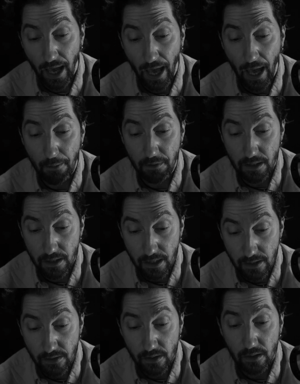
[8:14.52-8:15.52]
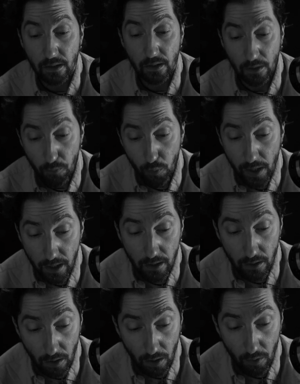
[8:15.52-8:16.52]
amities. A week
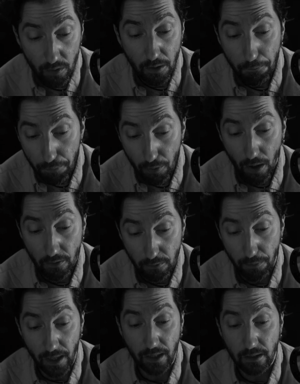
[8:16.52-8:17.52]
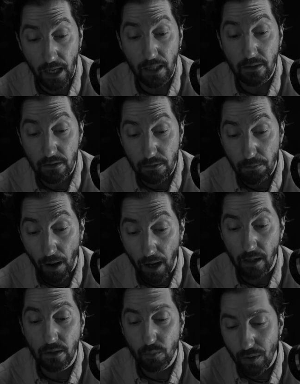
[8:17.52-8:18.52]
ago, the prospect had
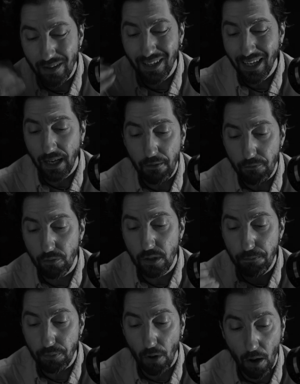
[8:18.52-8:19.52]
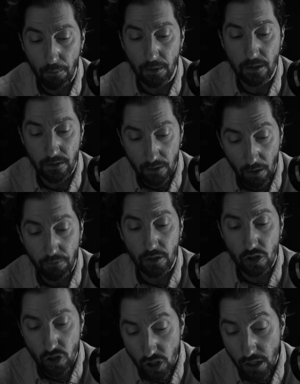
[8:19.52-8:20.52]
smiled with every promise of a
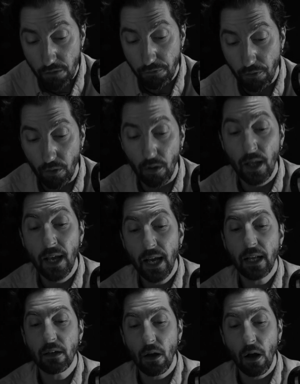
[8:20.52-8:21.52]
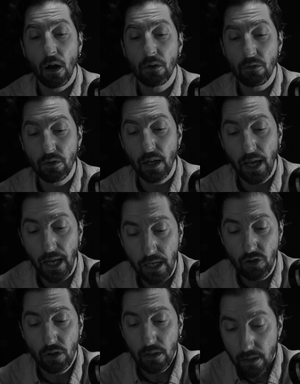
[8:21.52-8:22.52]
cheerful and honored
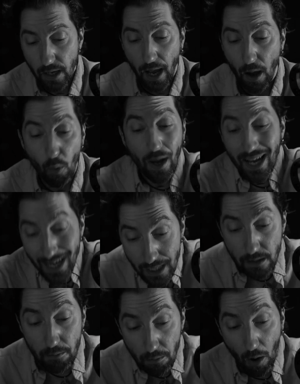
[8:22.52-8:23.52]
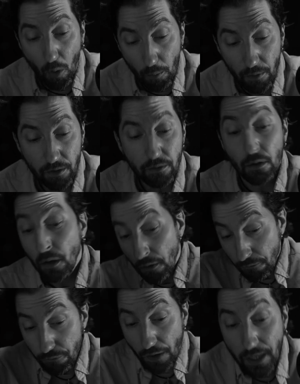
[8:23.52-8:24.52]
age, and now, in a moment,
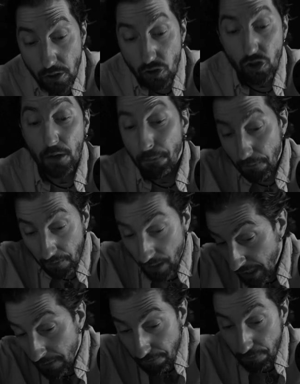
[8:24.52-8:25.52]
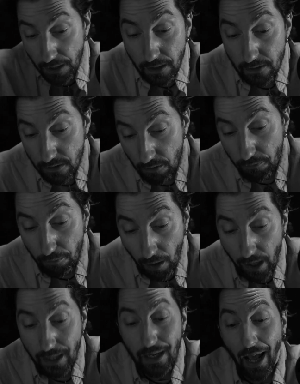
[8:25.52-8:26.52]
friendship and peace of
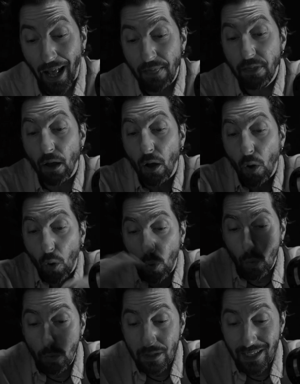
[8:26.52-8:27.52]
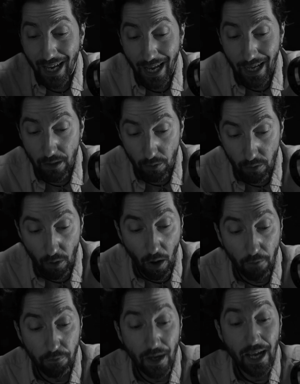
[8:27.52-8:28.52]
mind and the whole tenor
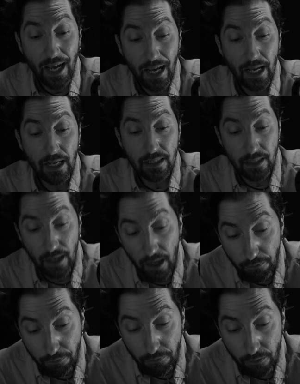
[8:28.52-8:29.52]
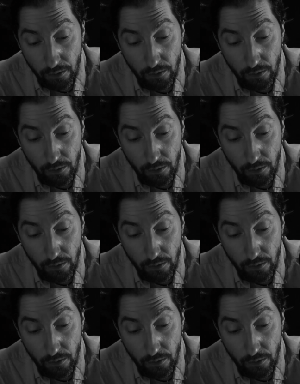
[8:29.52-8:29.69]
of his life